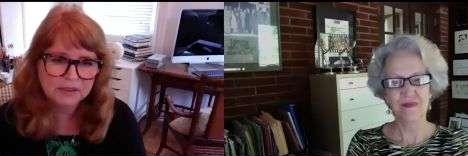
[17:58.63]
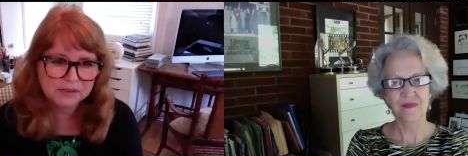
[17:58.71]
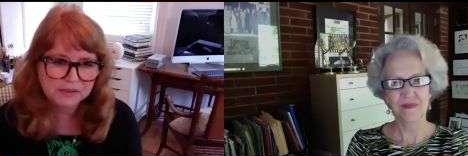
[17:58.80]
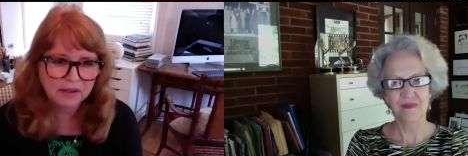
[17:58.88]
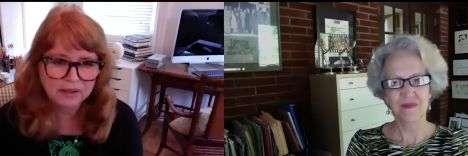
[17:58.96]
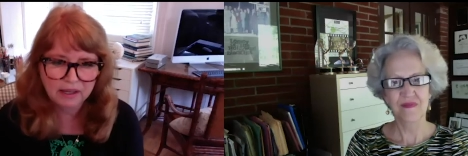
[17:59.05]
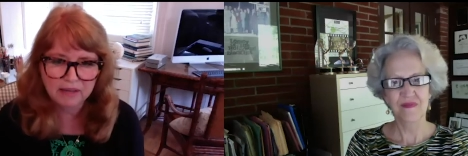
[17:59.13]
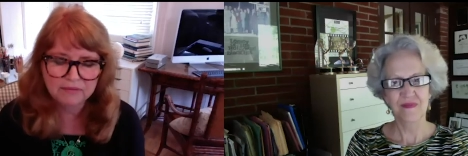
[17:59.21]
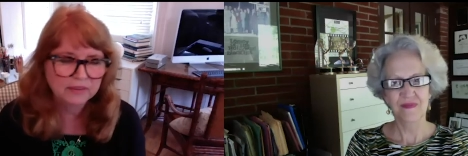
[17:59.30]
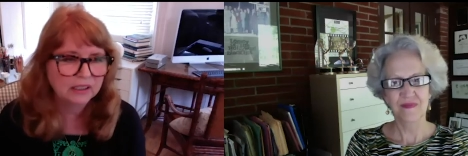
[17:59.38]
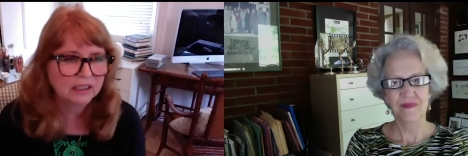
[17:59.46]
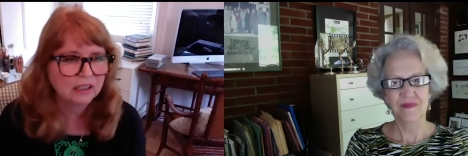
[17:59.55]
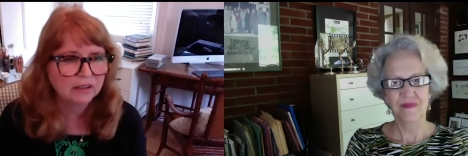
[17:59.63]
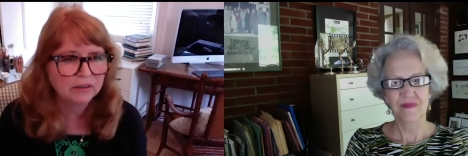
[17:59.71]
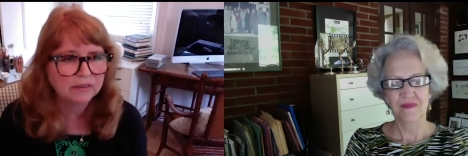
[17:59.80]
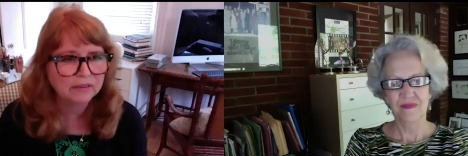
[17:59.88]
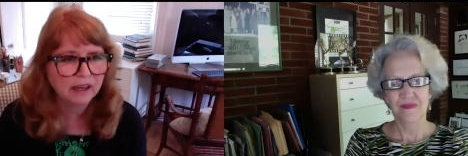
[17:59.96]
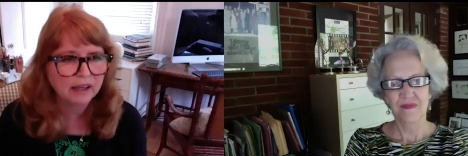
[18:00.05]
Speaker 1: I saw that
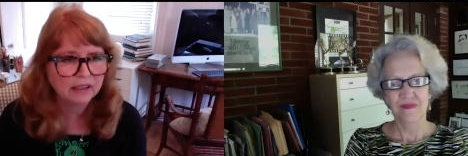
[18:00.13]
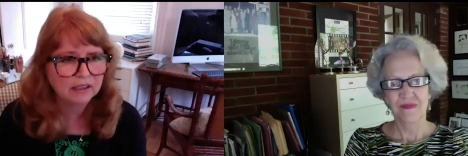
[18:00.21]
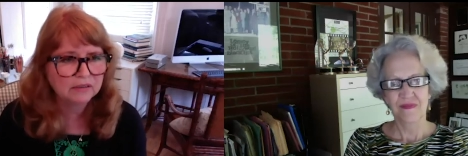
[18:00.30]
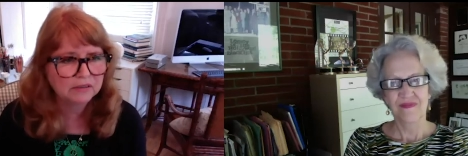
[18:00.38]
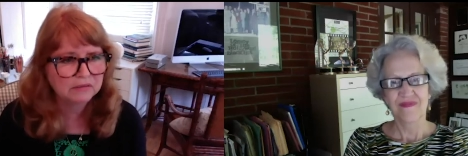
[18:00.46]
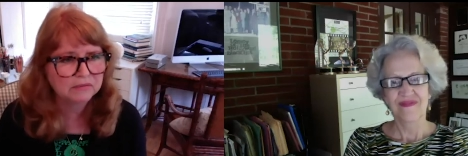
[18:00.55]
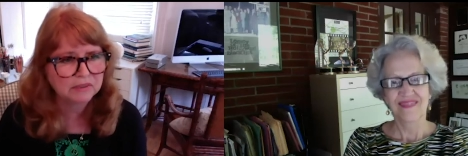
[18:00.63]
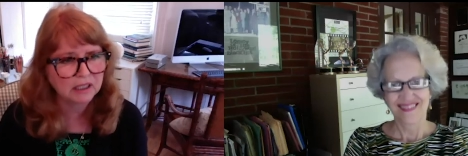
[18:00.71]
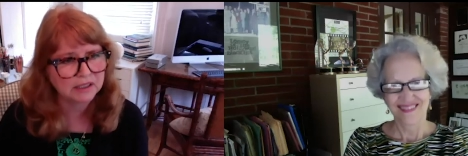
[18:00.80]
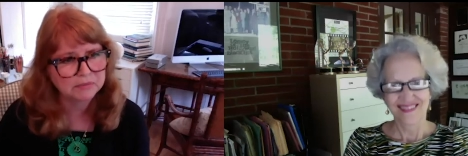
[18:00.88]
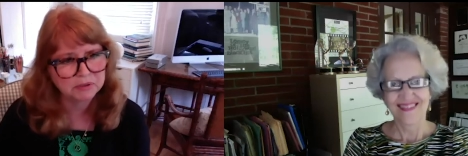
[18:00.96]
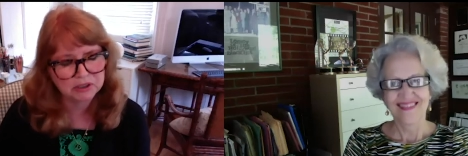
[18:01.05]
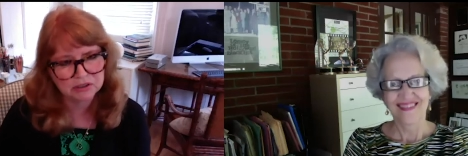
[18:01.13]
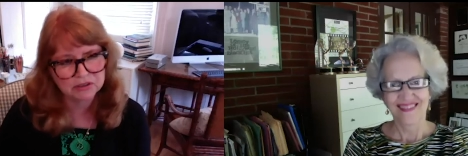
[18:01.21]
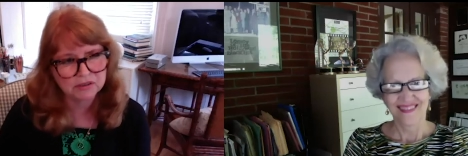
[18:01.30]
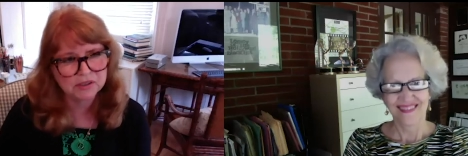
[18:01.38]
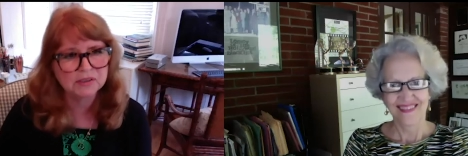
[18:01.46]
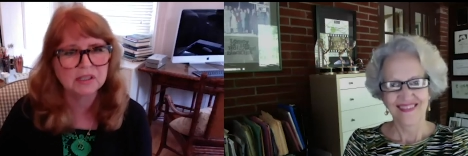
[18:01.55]
video that you guys
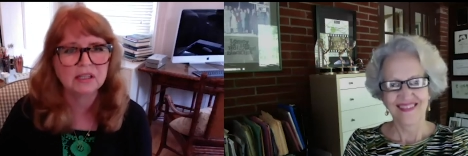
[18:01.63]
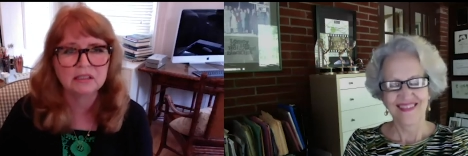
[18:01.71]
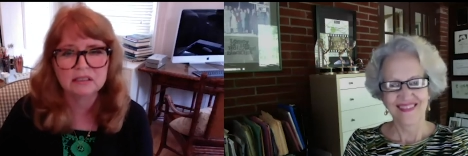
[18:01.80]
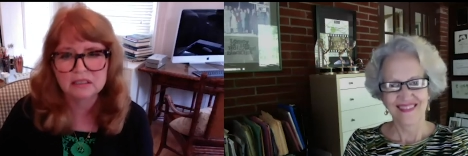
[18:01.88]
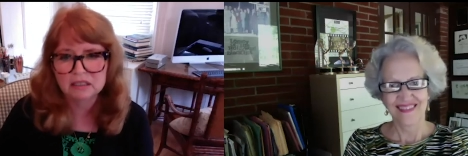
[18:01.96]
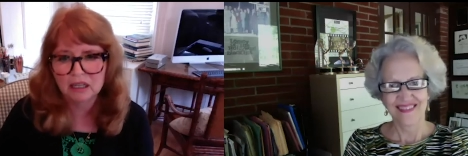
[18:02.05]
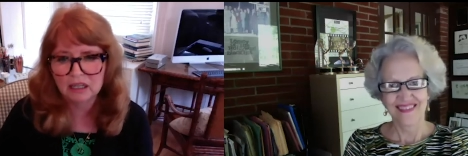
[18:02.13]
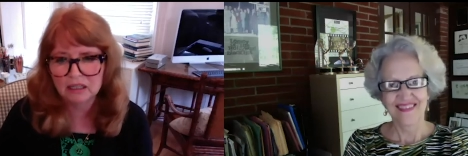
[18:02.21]
produced, and